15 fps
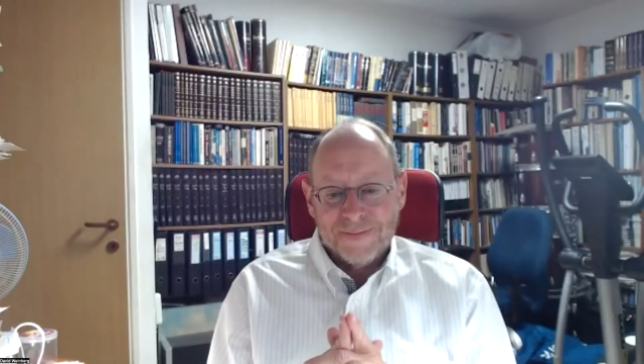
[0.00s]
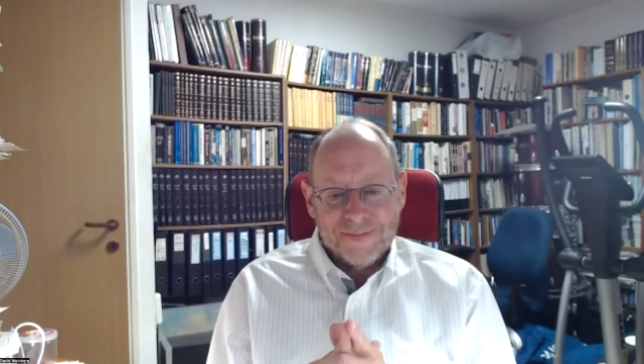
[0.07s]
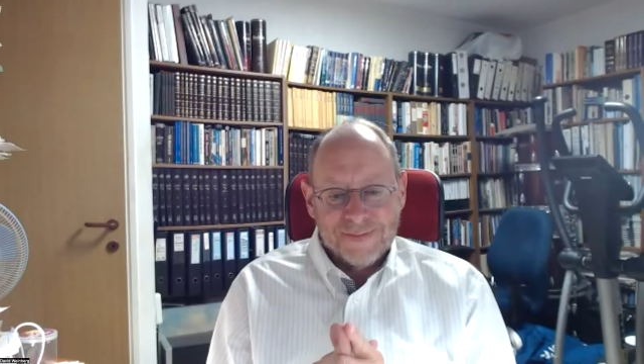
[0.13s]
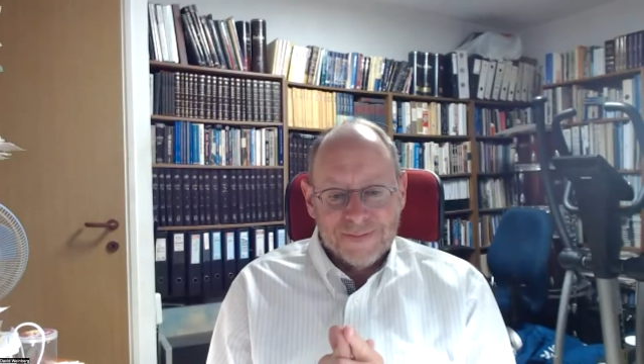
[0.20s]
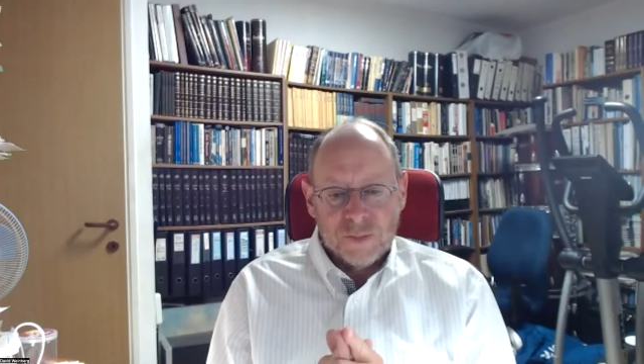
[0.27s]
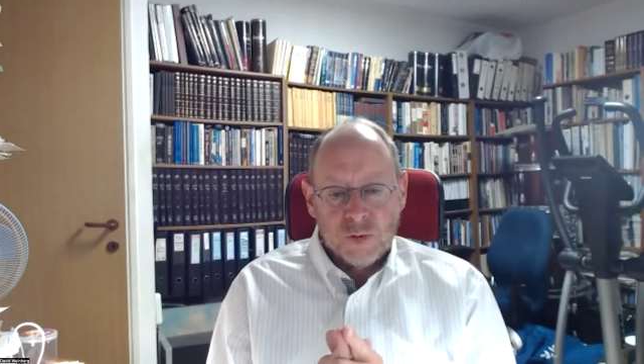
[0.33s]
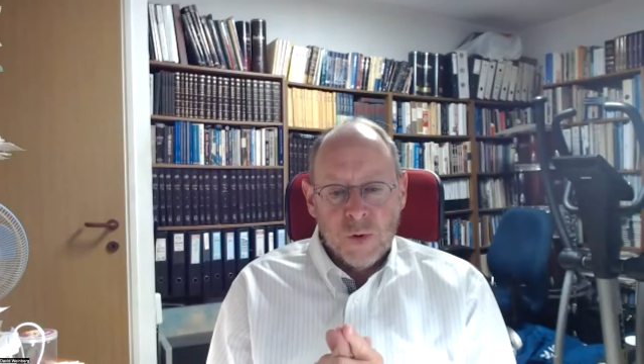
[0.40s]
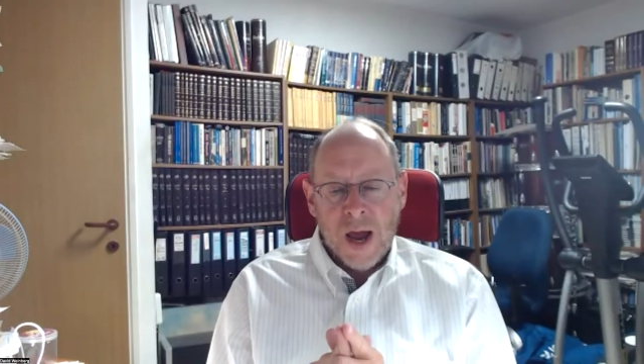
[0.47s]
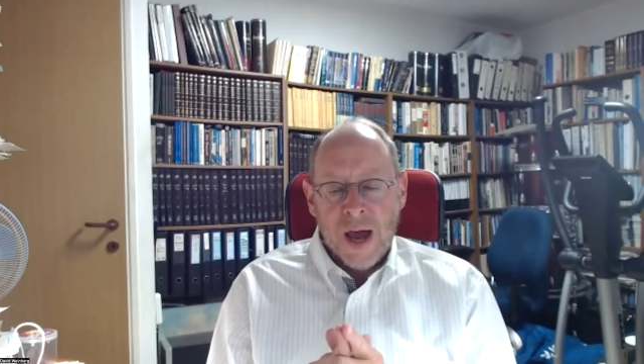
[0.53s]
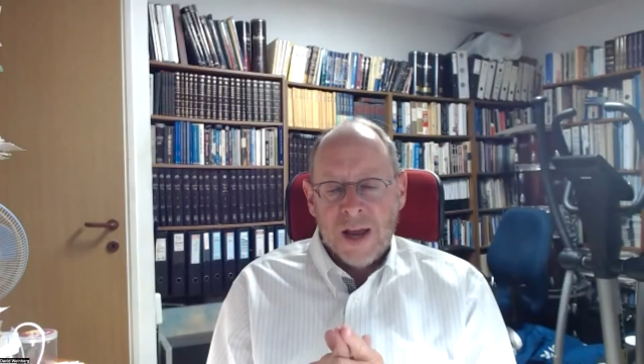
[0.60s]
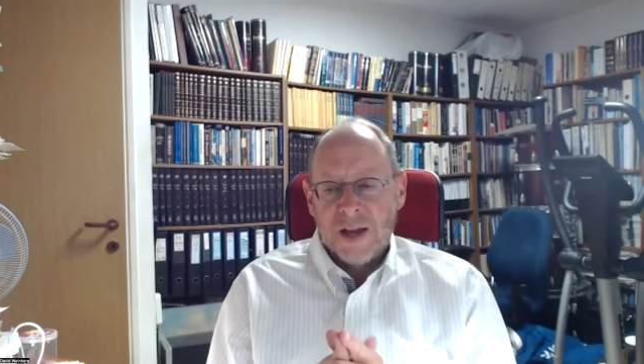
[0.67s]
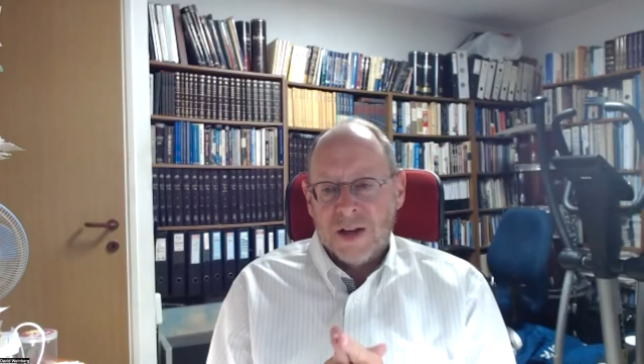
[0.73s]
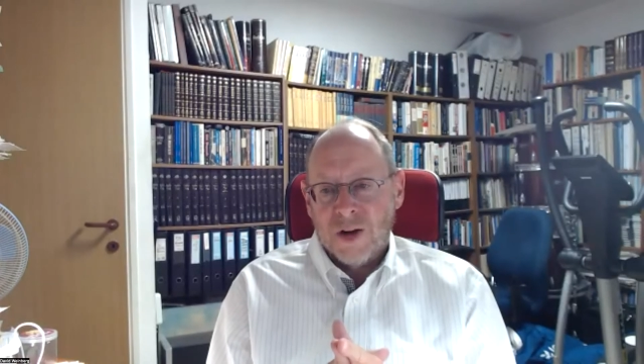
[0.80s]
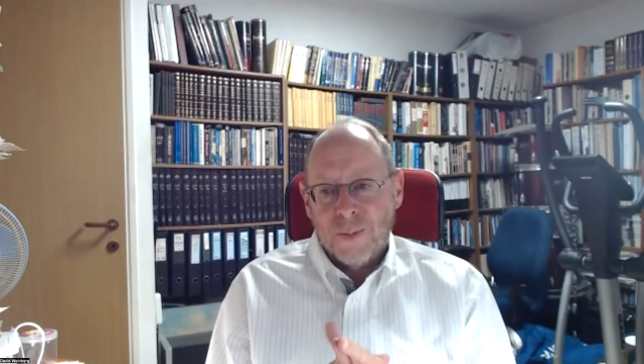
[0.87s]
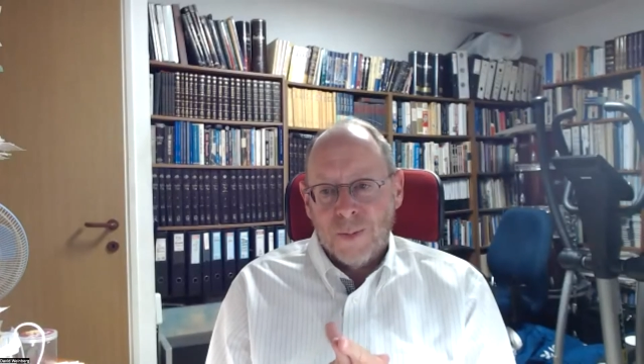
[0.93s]

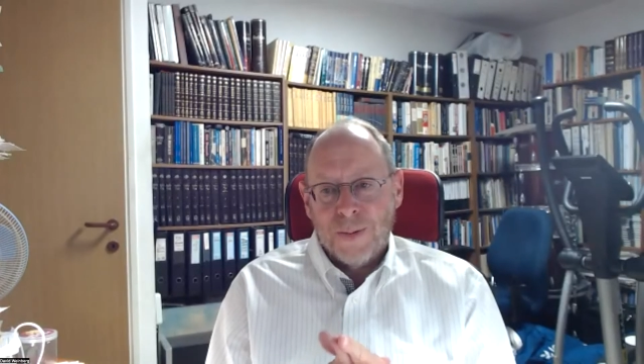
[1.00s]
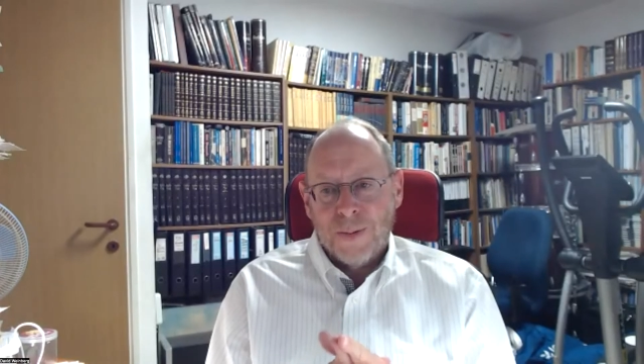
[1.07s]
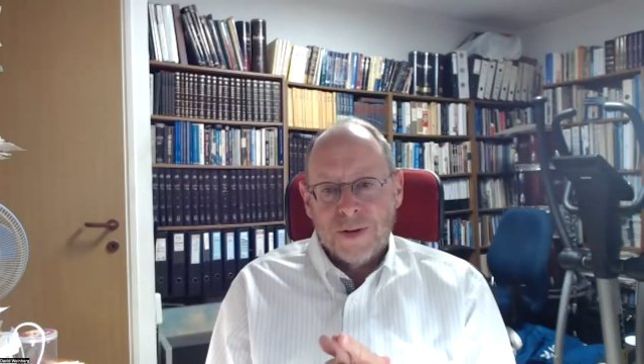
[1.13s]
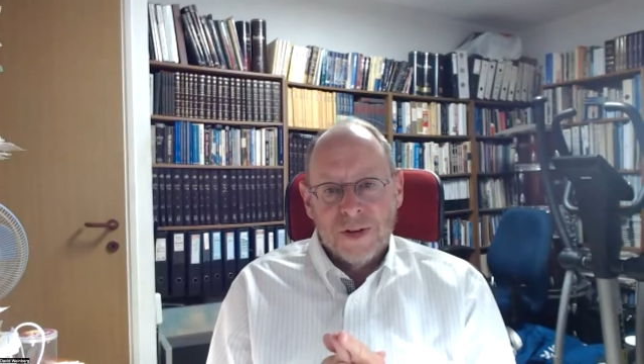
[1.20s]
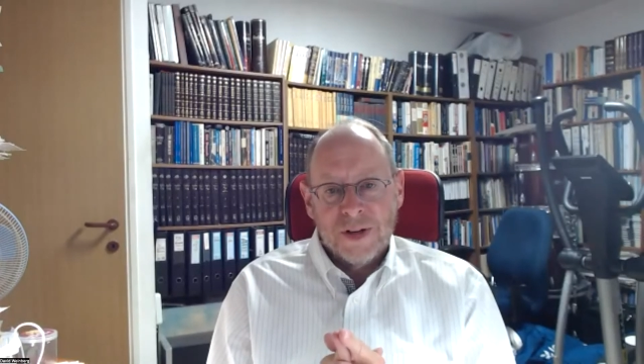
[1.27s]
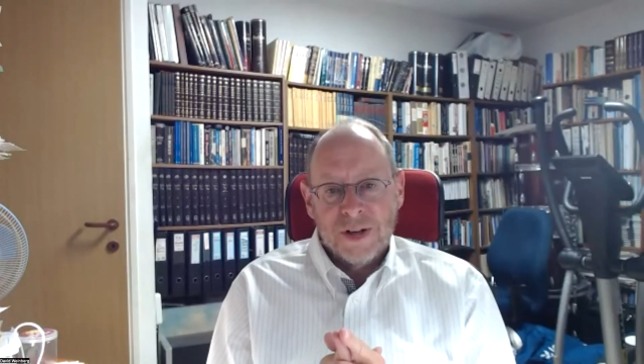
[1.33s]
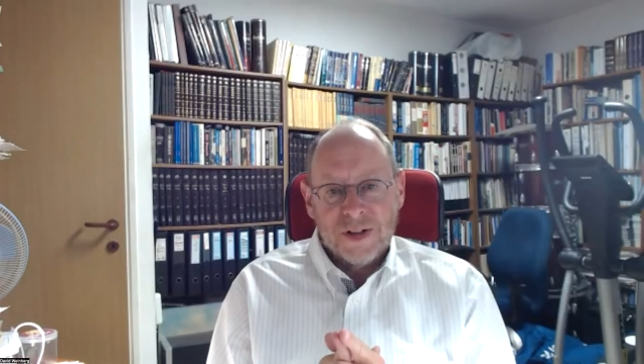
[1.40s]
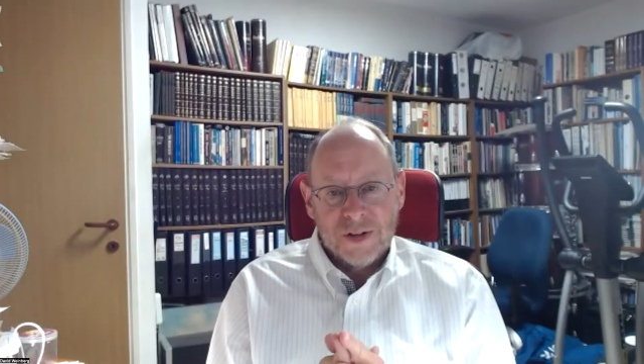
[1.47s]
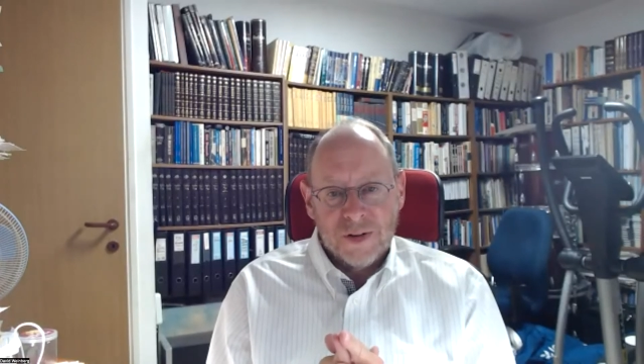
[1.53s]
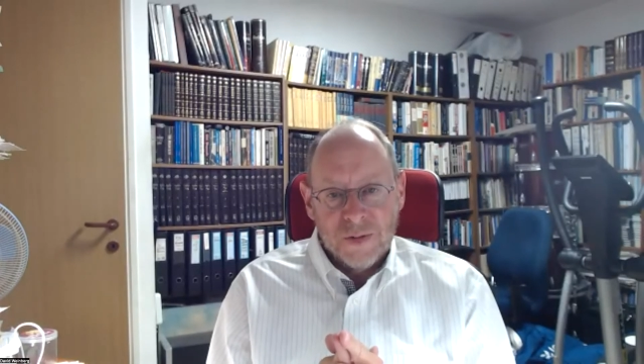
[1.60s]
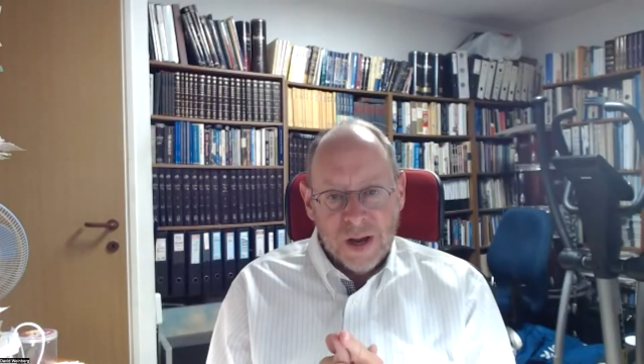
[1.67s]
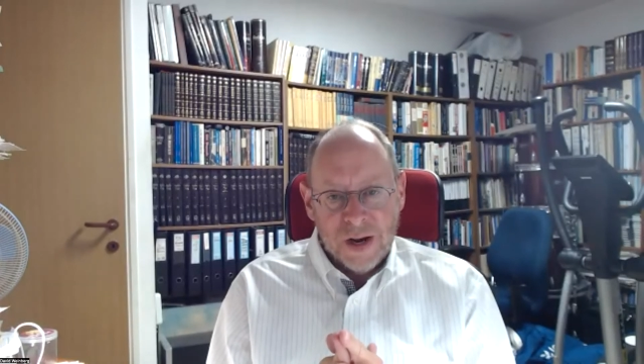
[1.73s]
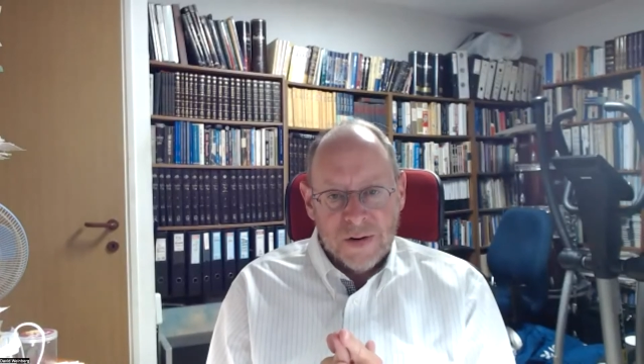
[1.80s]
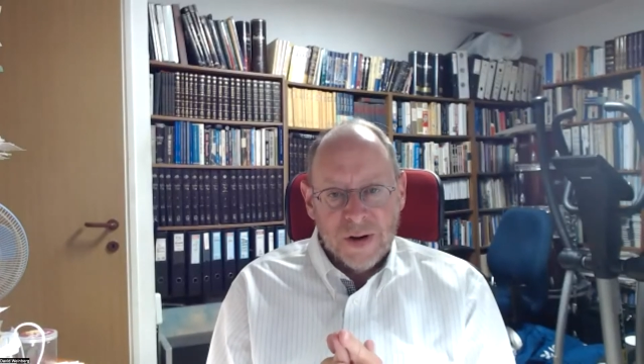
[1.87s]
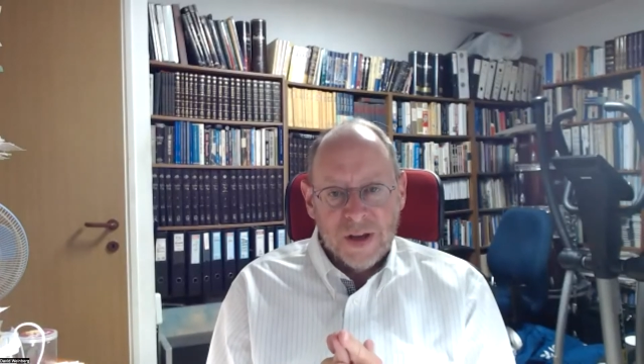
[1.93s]
radical political
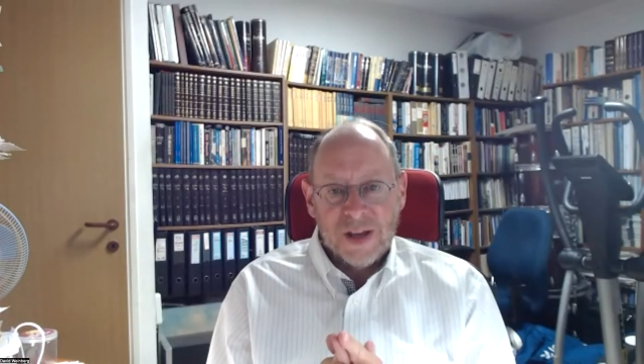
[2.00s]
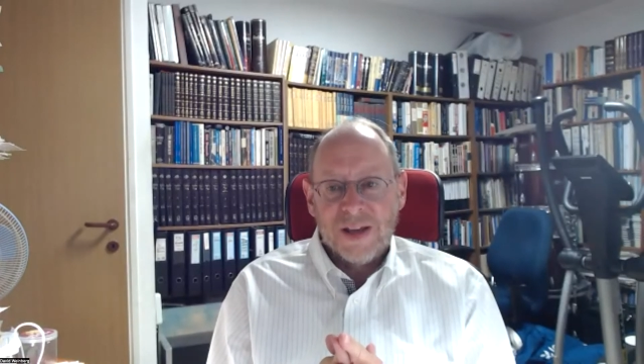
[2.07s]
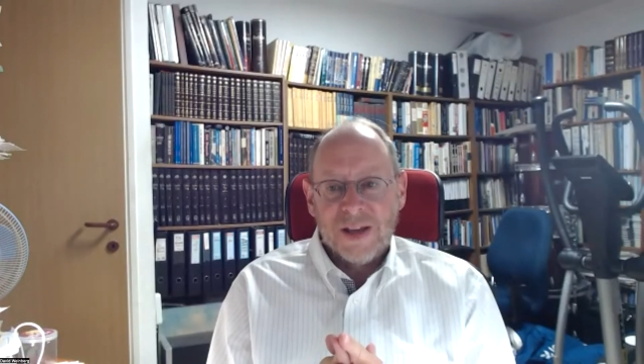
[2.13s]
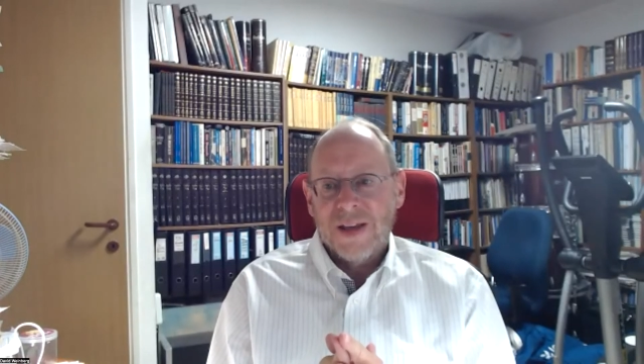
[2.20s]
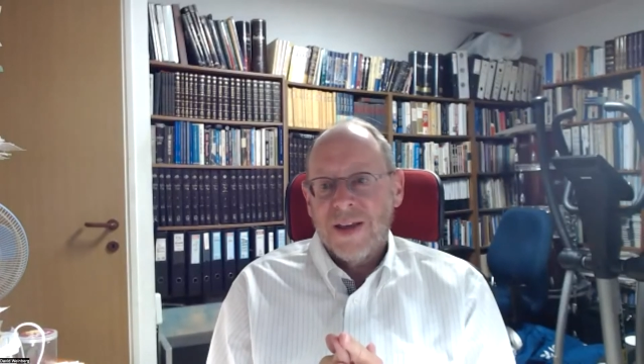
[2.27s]
rhetoric,